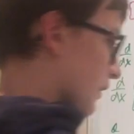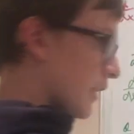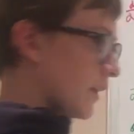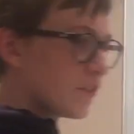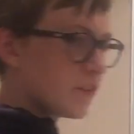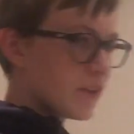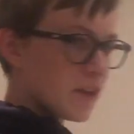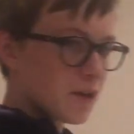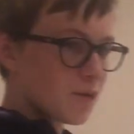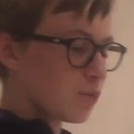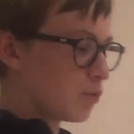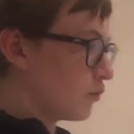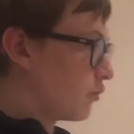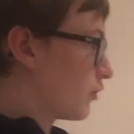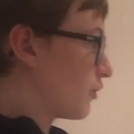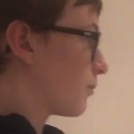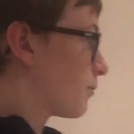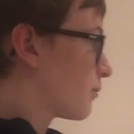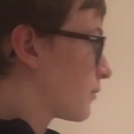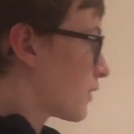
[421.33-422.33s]
this
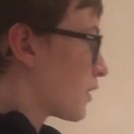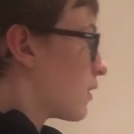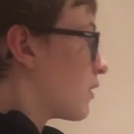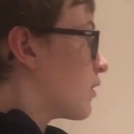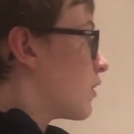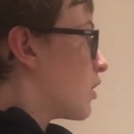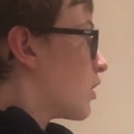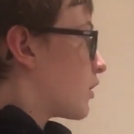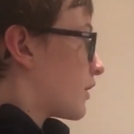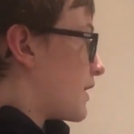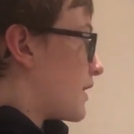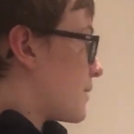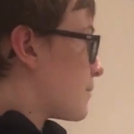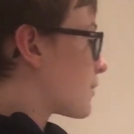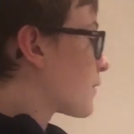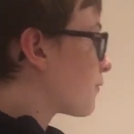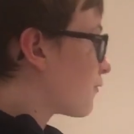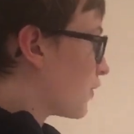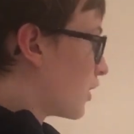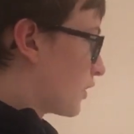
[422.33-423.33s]
equals, keep
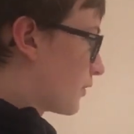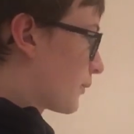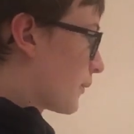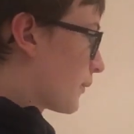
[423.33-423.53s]
the first